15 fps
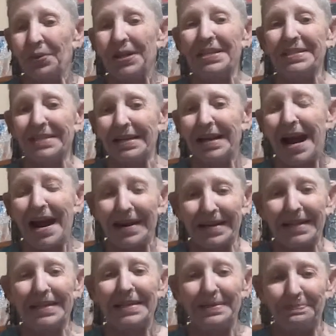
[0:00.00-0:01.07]
reason I
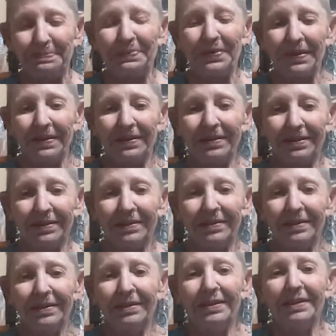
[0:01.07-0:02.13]
keep
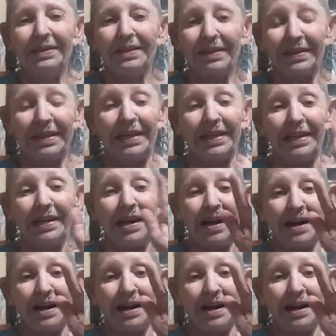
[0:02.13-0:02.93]
the